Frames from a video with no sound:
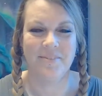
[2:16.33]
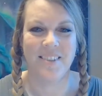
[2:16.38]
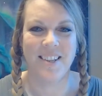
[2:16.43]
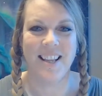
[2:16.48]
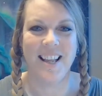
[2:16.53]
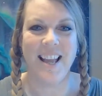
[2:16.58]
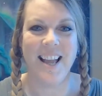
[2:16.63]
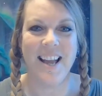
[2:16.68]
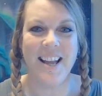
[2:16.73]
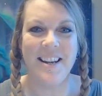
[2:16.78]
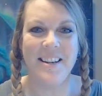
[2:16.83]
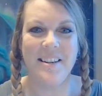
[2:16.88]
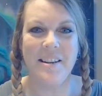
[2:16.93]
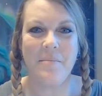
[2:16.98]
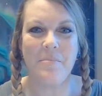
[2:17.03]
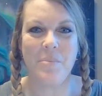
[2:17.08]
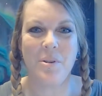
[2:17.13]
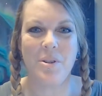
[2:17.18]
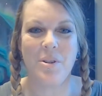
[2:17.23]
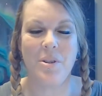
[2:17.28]
And
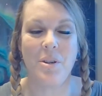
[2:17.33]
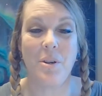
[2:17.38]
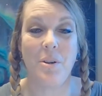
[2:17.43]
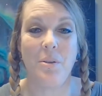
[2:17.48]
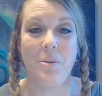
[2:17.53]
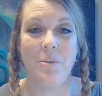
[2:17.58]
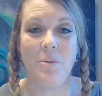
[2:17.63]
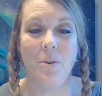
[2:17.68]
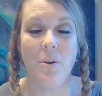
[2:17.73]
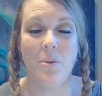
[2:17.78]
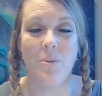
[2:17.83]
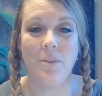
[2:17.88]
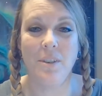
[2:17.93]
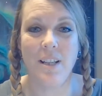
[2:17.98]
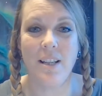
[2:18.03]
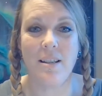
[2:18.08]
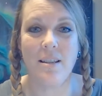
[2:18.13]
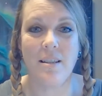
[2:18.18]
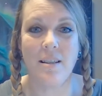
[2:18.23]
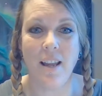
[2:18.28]
number 2,
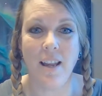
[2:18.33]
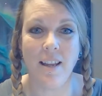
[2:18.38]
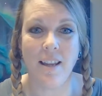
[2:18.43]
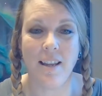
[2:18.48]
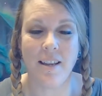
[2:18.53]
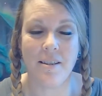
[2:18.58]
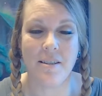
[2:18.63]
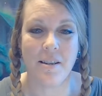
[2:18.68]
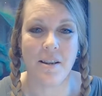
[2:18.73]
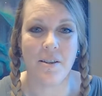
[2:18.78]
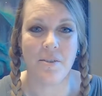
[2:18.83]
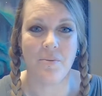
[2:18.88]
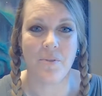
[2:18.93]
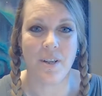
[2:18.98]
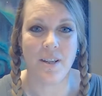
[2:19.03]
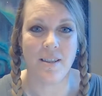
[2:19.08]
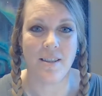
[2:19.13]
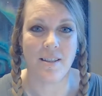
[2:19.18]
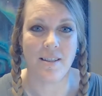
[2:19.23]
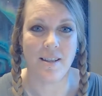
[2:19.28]
only psychics can
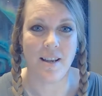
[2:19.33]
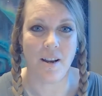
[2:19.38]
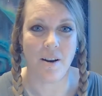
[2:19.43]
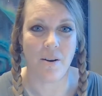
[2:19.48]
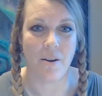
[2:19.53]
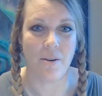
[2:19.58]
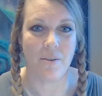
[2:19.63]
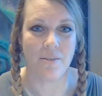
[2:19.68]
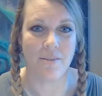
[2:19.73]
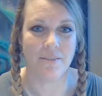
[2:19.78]
read the tarot.